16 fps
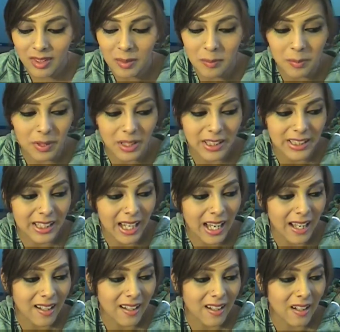But
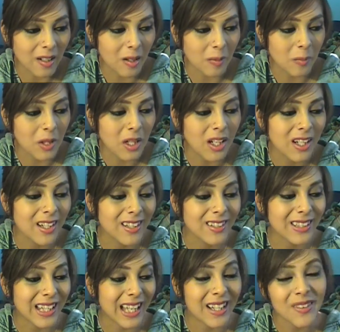yeah,
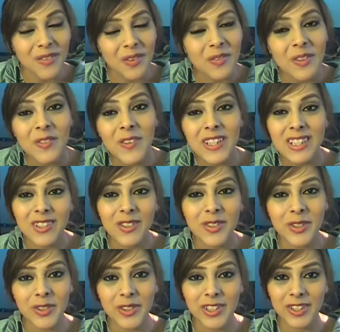that when we went to go
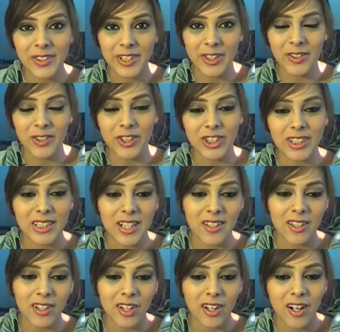do the 3D
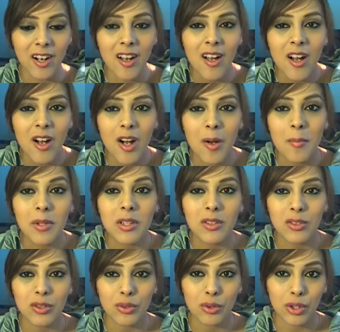ultrasound, her
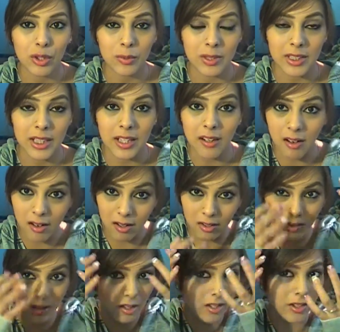umbilical cord was like
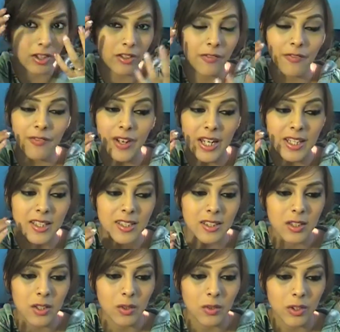all on her face,
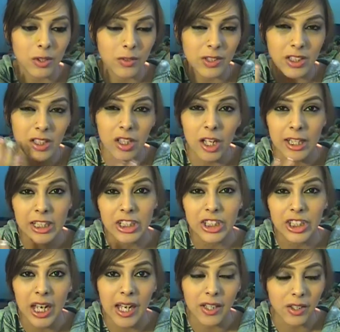so there was a lot of
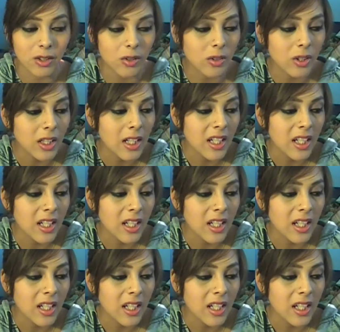shadow,